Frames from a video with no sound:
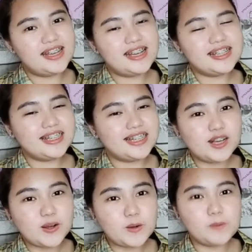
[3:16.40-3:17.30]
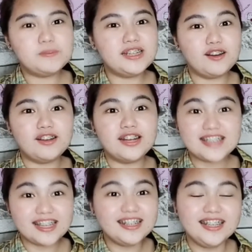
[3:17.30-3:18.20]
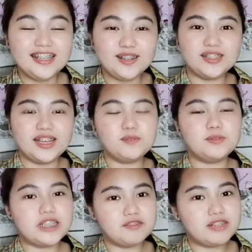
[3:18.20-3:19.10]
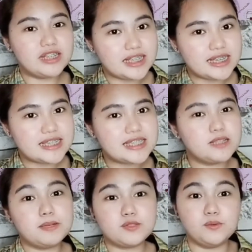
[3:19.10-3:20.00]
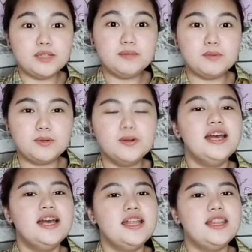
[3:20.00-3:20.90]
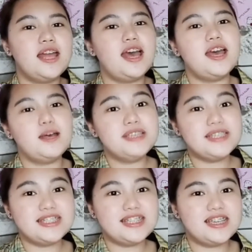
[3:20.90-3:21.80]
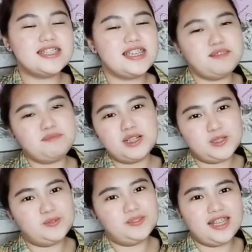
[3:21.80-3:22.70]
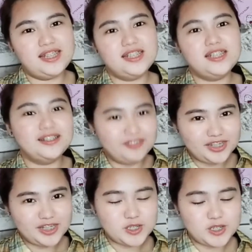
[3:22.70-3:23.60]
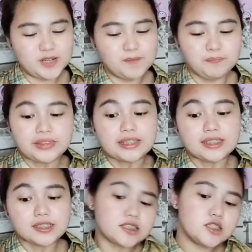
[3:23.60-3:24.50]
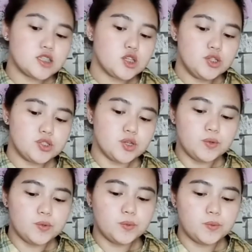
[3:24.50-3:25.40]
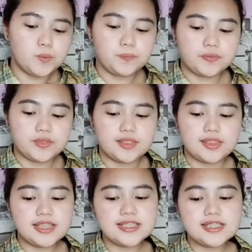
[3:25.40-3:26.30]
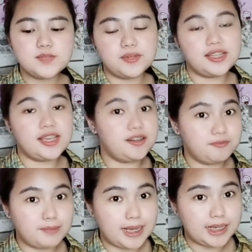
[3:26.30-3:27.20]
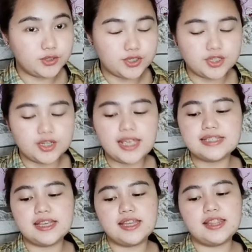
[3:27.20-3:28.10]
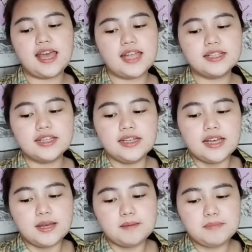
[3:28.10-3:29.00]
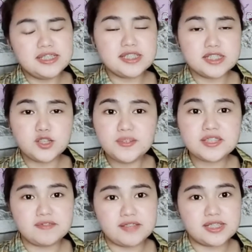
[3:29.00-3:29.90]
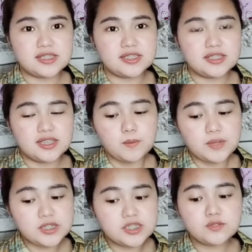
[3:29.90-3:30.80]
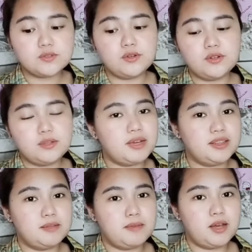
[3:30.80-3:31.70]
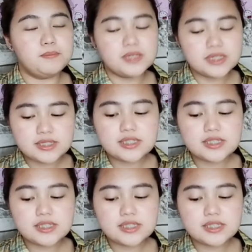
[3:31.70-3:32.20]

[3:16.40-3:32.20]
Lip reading: nag-hope din ako na sana ikaw din, whatever it is na pasukin mo na business, eh mag-grow din in the future. So, this is what I replied to her. I said that business is always a risk, which is totoo naman, diba? Business is